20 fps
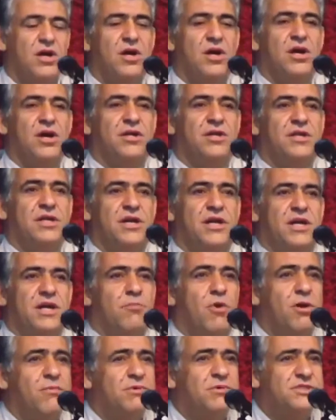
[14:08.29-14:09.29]
the
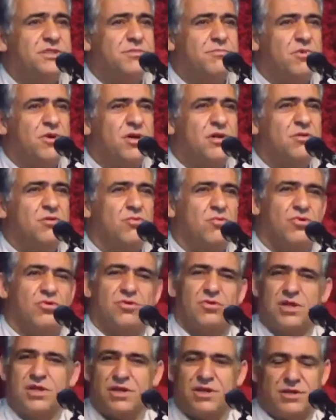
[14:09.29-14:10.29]
Imam Zaman or
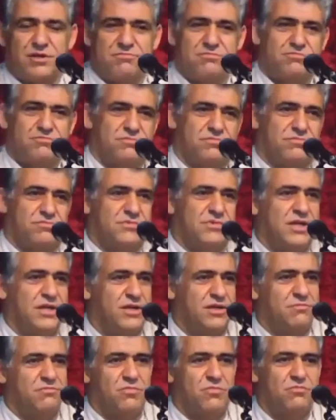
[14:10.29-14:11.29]
uh, the
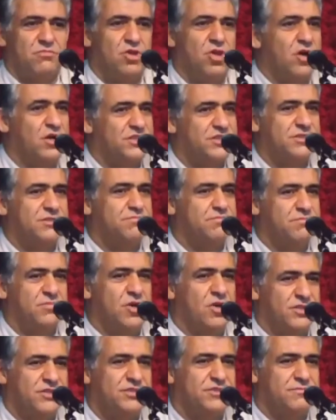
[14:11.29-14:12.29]
last,
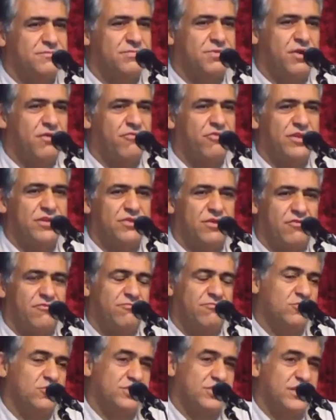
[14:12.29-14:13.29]
last prophet of
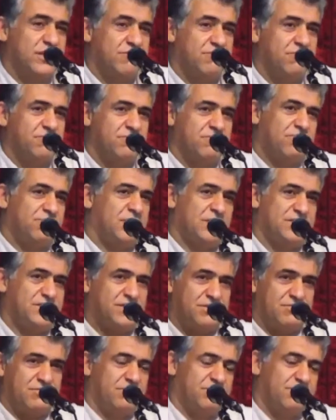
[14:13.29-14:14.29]
Muslim means
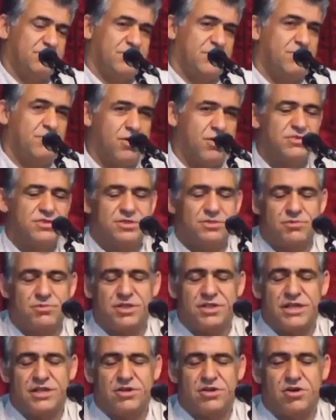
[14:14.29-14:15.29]
Imam Zaman they
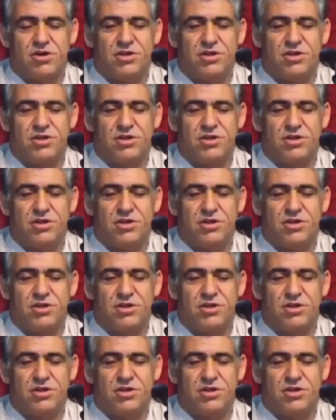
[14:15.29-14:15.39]
called.